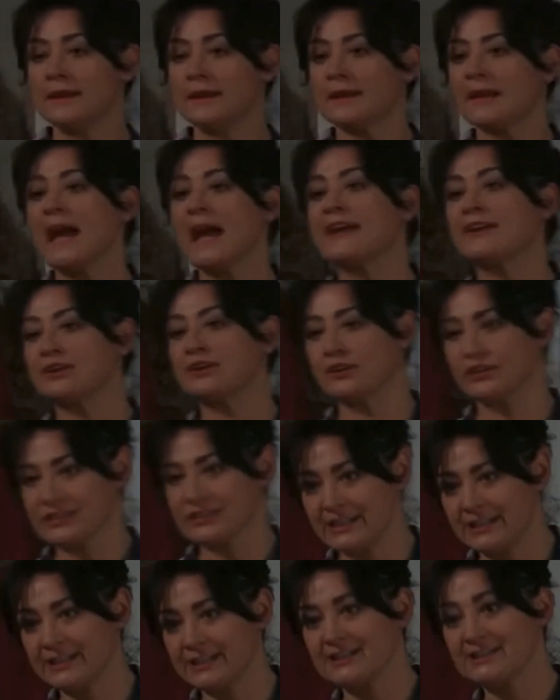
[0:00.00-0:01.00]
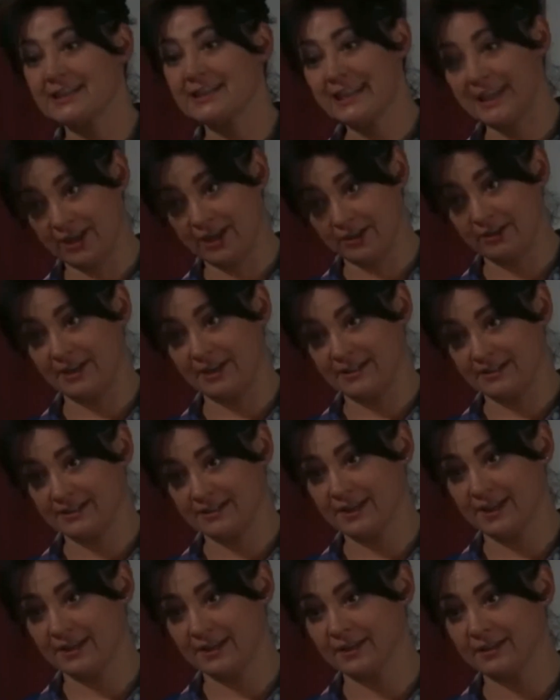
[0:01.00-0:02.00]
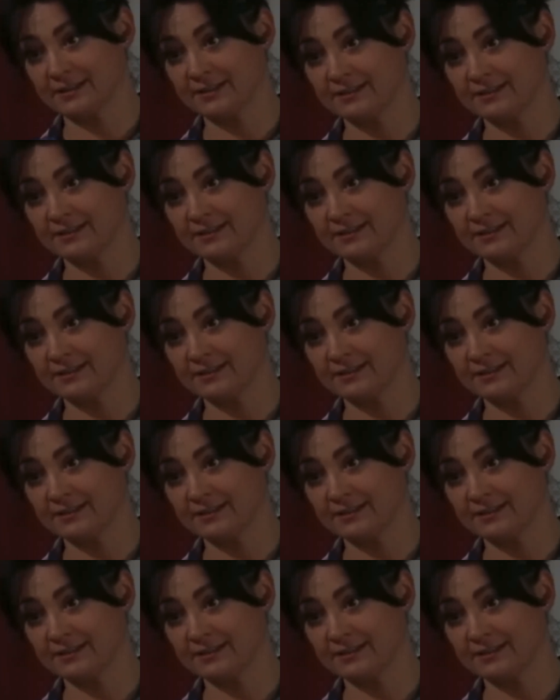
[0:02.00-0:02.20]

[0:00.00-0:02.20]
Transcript: Kyle got taken into care last night.